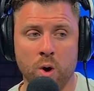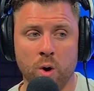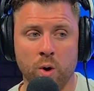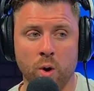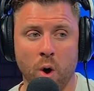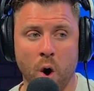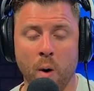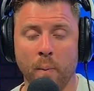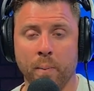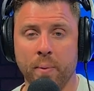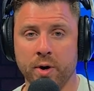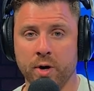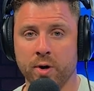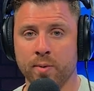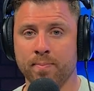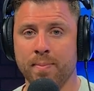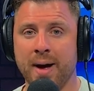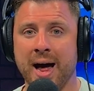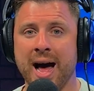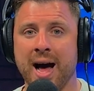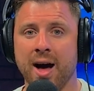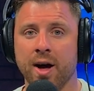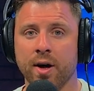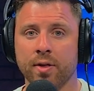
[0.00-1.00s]
open your
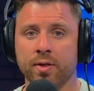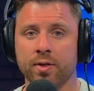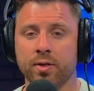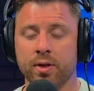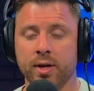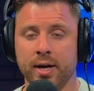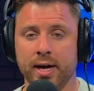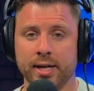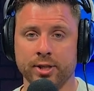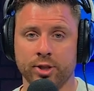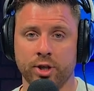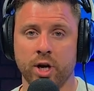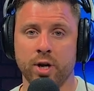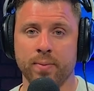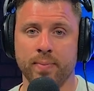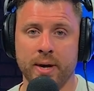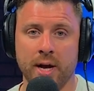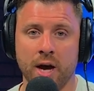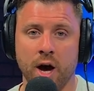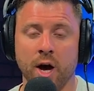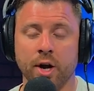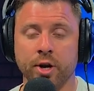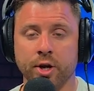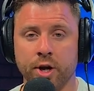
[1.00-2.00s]
mouth, it's going to be
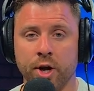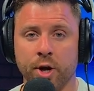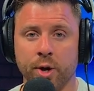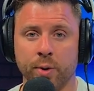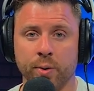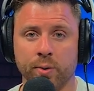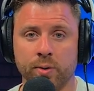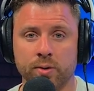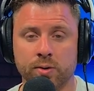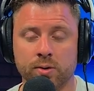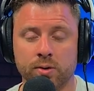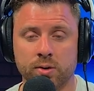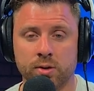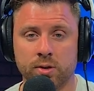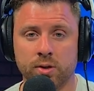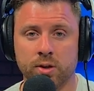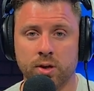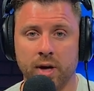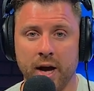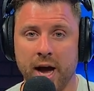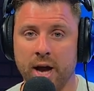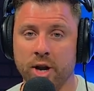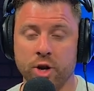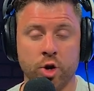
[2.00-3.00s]
on you.
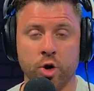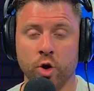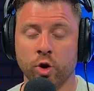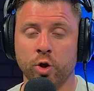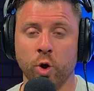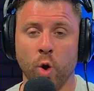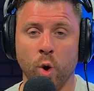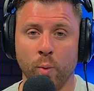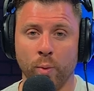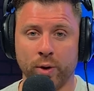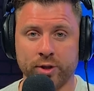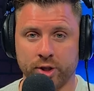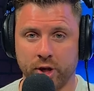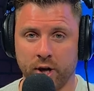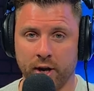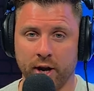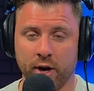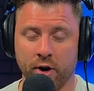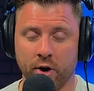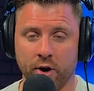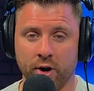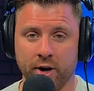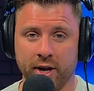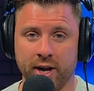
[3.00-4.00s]
And you're the only ones going to
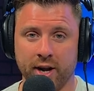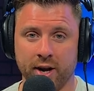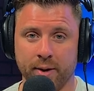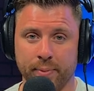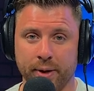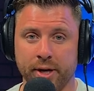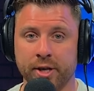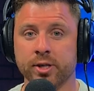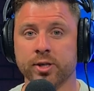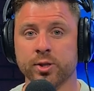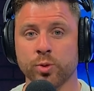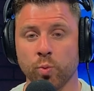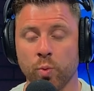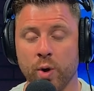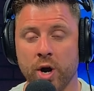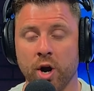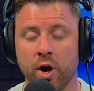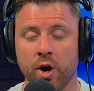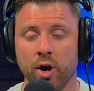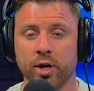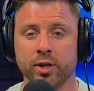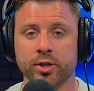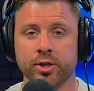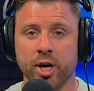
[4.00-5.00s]
get hurt here, because we are
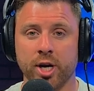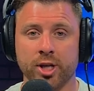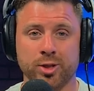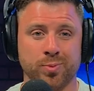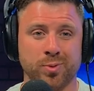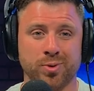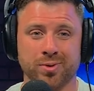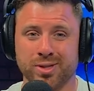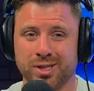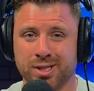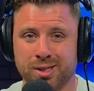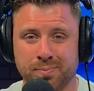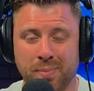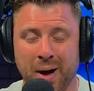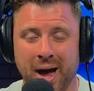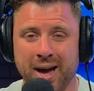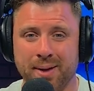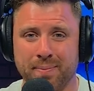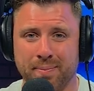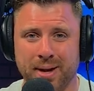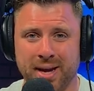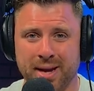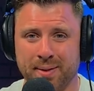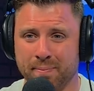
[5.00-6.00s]
untouchable,
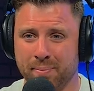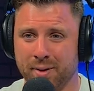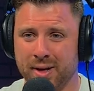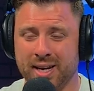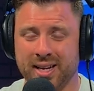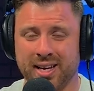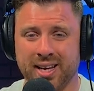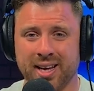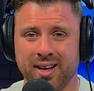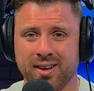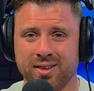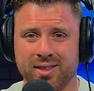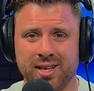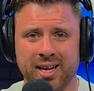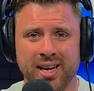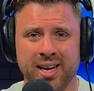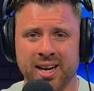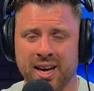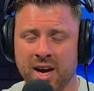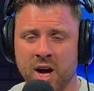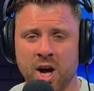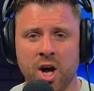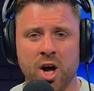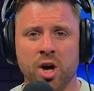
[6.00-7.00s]
despite being pled guilty,
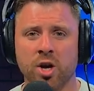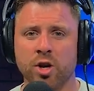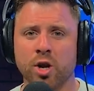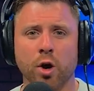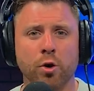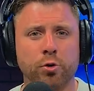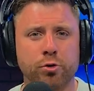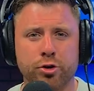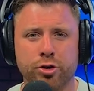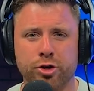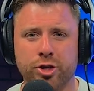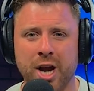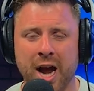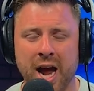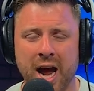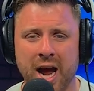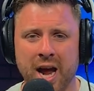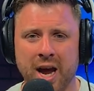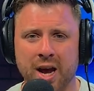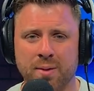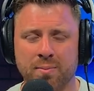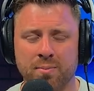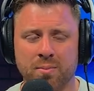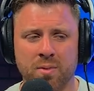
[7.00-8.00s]
no
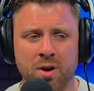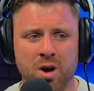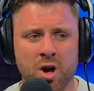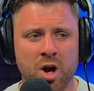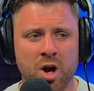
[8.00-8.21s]
shame.